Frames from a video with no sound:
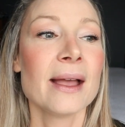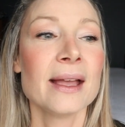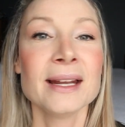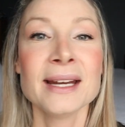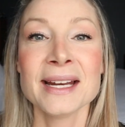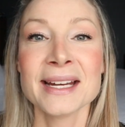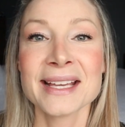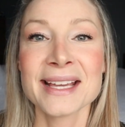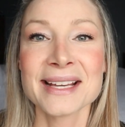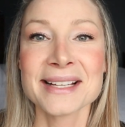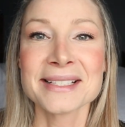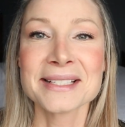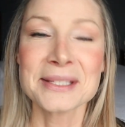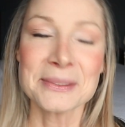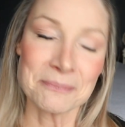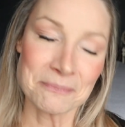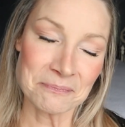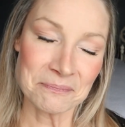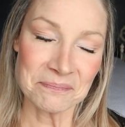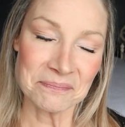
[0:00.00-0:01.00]
In any
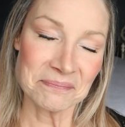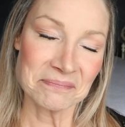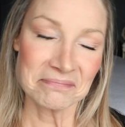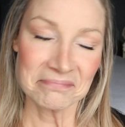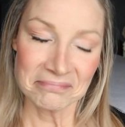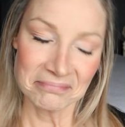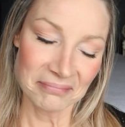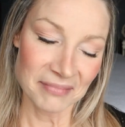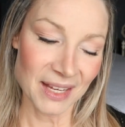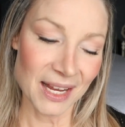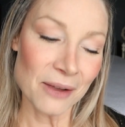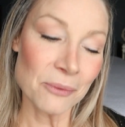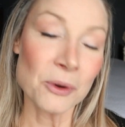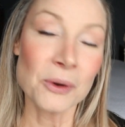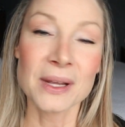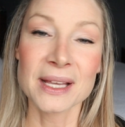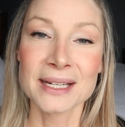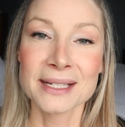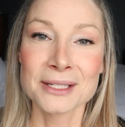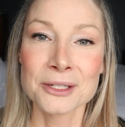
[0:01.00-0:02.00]
case, I
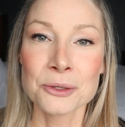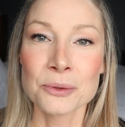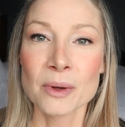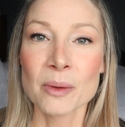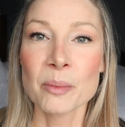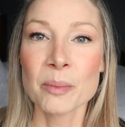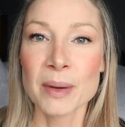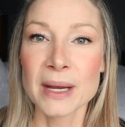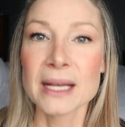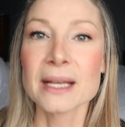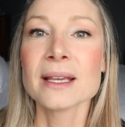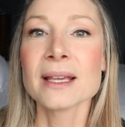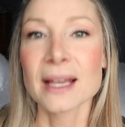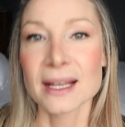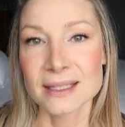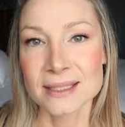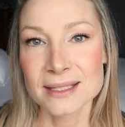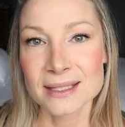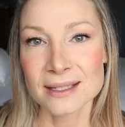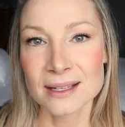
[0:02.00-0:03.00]
won't get into it. But
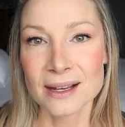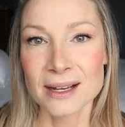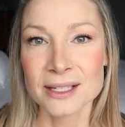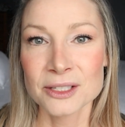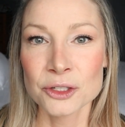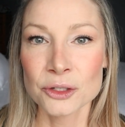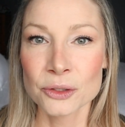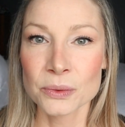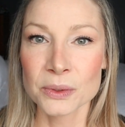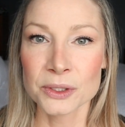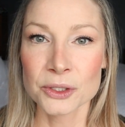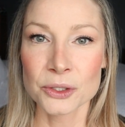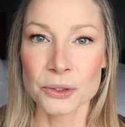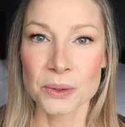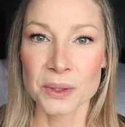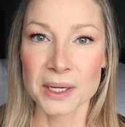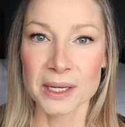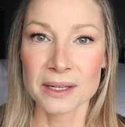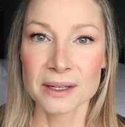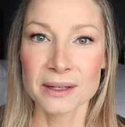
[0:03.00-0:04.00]
yes, I do
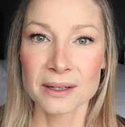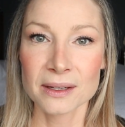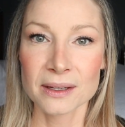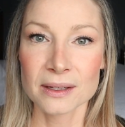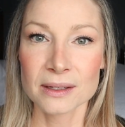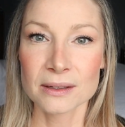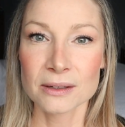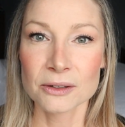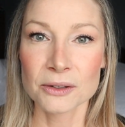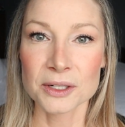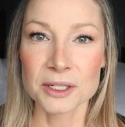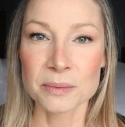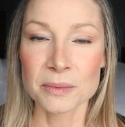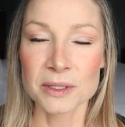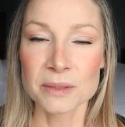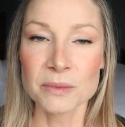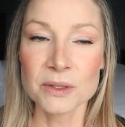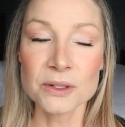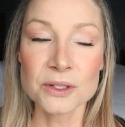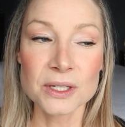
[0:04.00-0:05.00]
enjoy
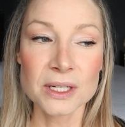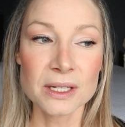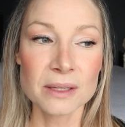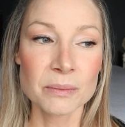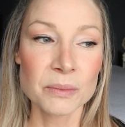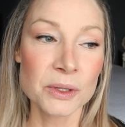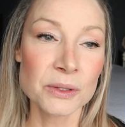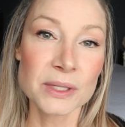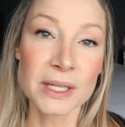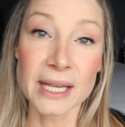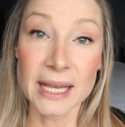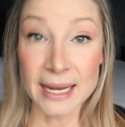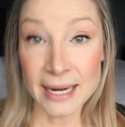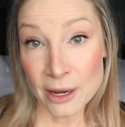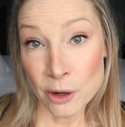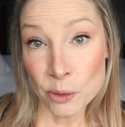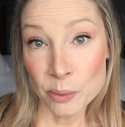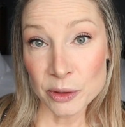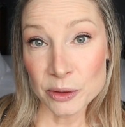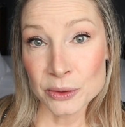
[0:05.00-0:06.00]
Christmas music, and
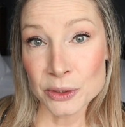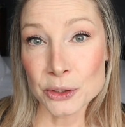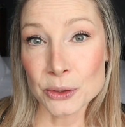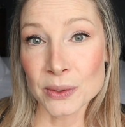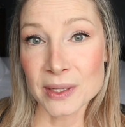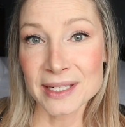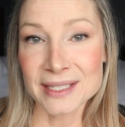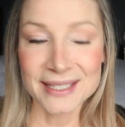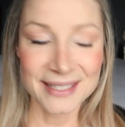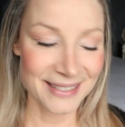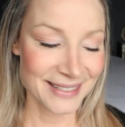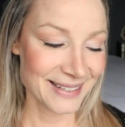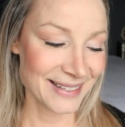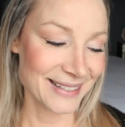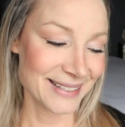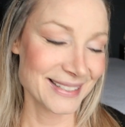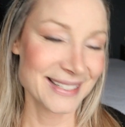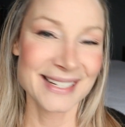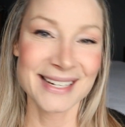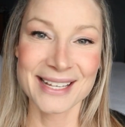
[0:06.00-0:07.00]
I hope you enjoyed
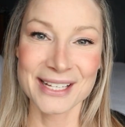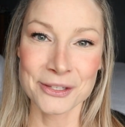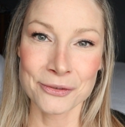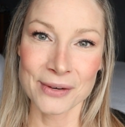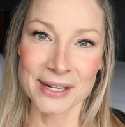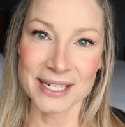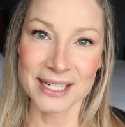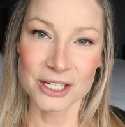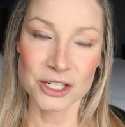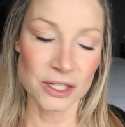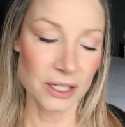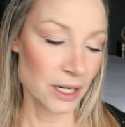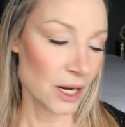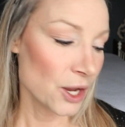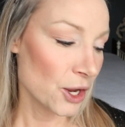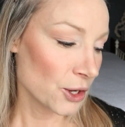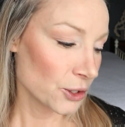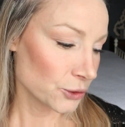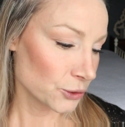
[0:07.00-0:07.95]
today's rendition.